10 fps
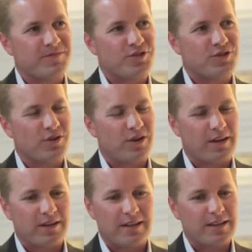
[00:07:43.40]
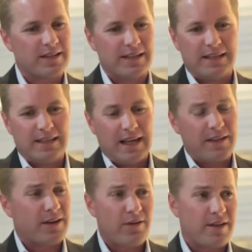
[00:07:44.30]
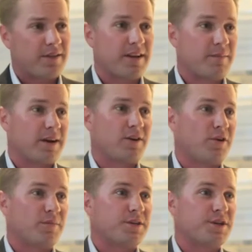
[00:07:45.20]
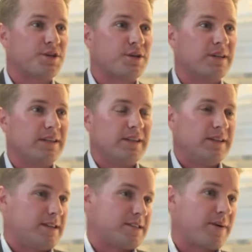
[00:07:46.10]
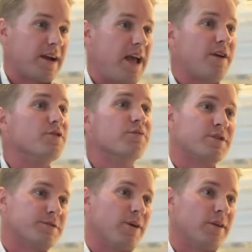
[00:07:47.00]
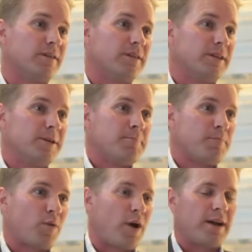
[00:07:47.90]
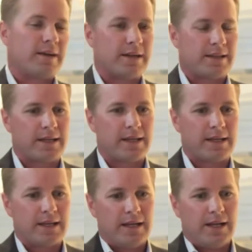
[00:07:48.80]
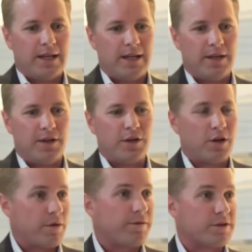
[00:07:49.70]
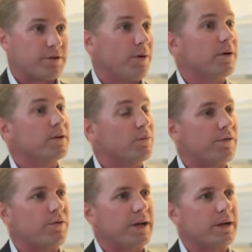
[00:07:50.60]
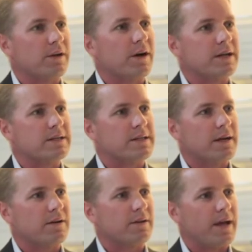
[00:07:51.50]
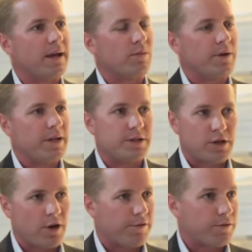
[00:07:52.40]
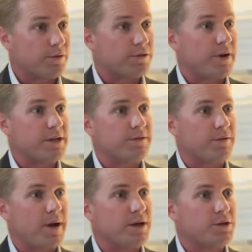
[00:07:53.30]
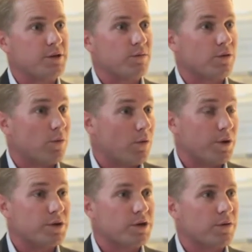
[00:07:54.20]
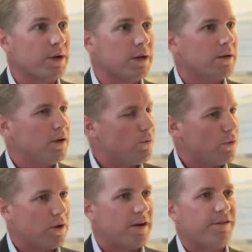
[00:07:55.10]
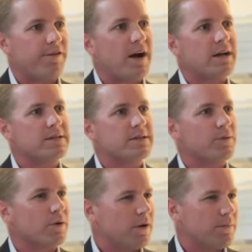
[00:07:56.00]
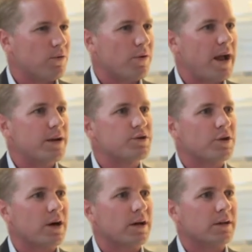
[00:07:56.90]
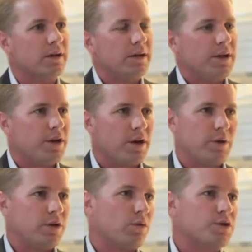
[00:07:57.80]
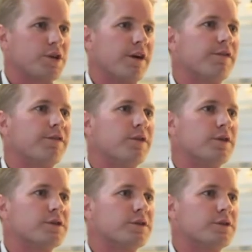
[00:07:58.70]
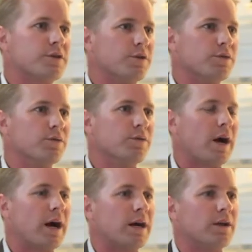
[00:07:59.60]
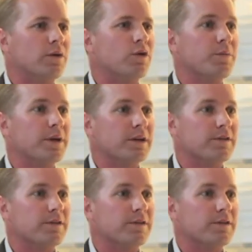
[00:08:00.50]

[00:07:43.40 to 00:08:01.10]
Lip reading: Sure. Look, I think the great thing about competition is about how you respond, right? And I think, you know, we've responded, we've recognised that we need to go through a transformation with what we're doing. We're a lot faster, we're a lot more agile. You know, we launched our first two Lumia